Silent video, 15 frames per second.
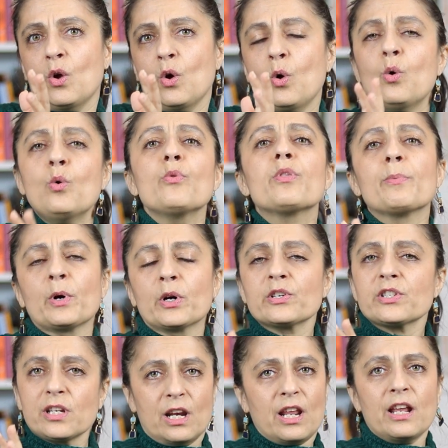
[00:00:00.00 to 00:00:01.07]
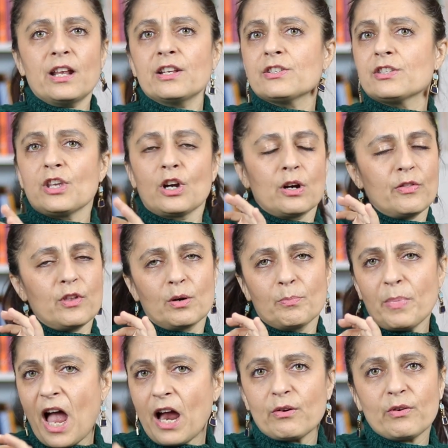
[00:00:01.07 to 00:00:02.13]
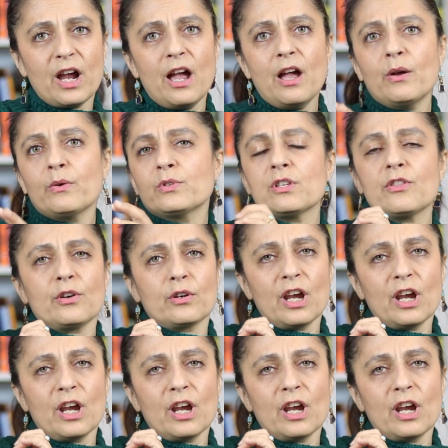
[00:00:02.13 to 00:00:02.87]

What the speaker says: who the person is, their background, their